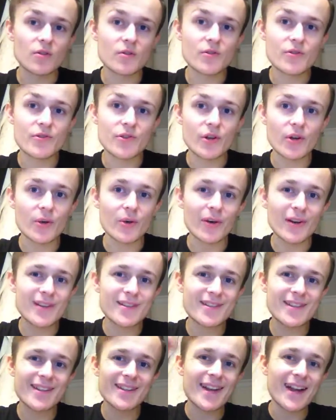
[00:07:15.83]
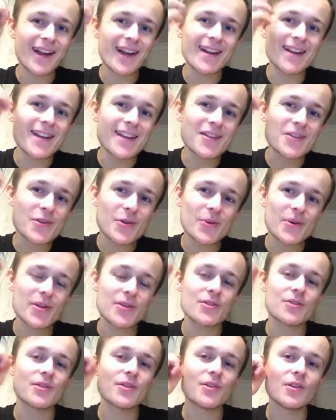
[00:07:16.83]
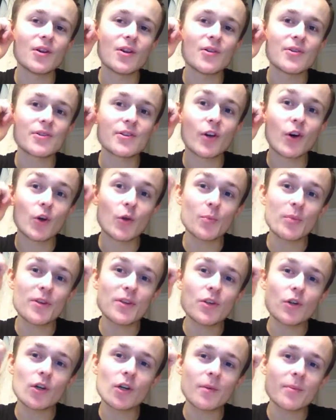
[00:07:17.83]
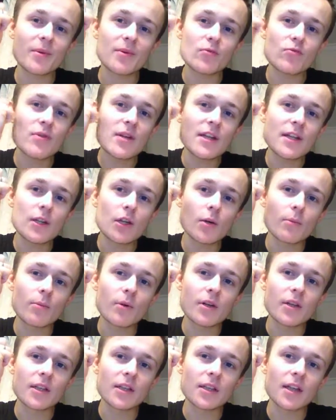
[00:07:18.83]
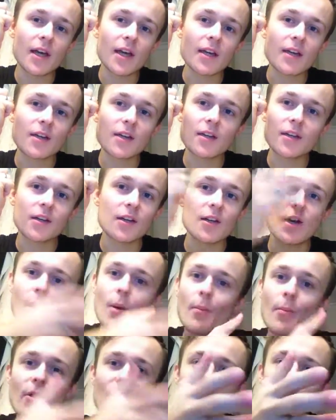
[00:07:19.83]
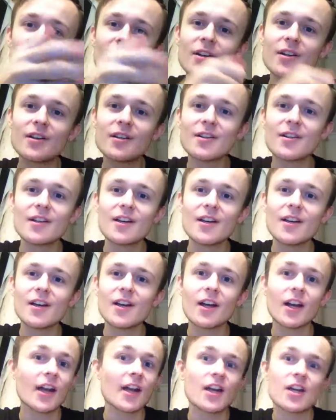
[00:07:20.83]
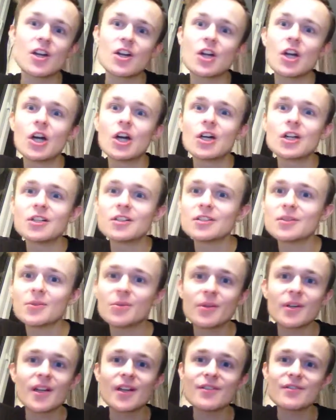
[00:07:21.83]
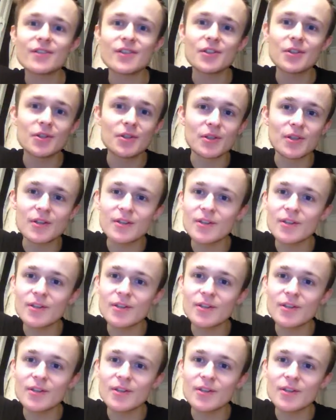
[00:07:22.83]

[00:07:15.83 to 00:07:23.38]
So it's that kind of intuition, you know. You got to be reading your body like a book, like a girl or whatever, you know.